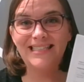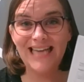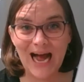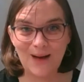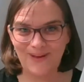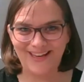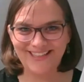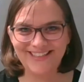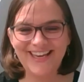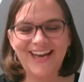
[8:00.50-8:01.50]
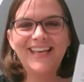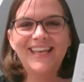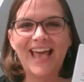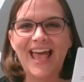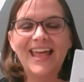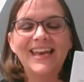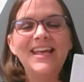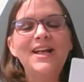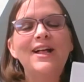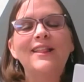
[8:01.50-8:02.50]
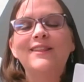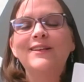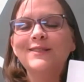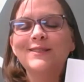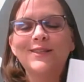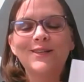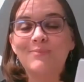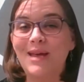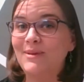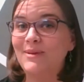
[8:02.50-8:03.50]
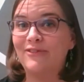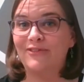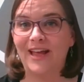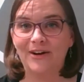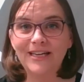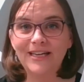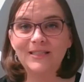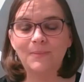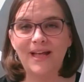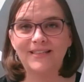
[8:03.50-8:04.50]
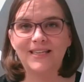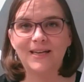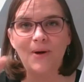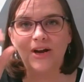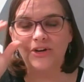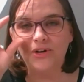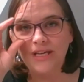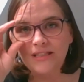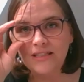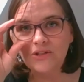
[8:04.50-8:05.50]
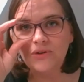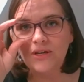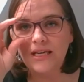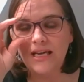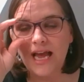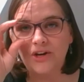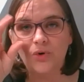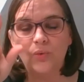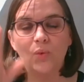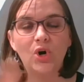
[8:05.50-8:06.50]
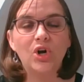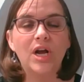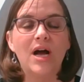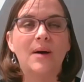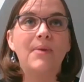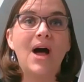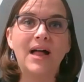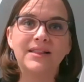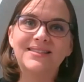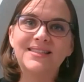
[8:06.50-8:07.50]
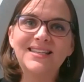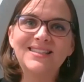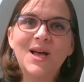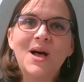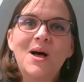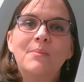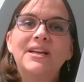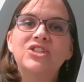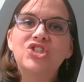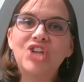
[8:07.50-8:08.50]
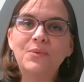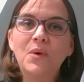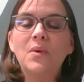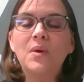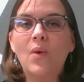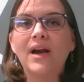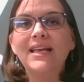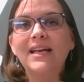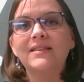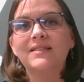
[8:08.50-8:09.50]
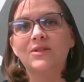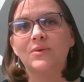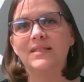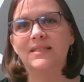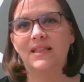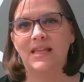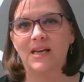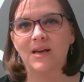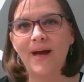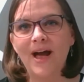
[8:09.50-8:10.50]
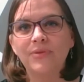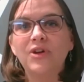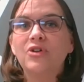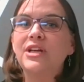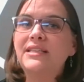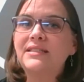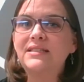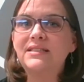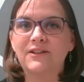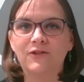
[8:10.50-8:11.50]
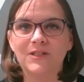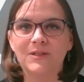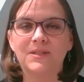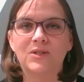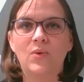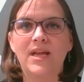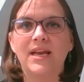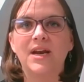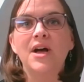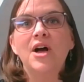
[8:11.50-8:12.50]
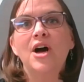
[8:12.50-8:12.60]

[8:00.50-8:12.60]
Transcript: topics again this is going to maybe vary depending upon your industry and your work um, policies but in general we want to get the students to think about there is a difference between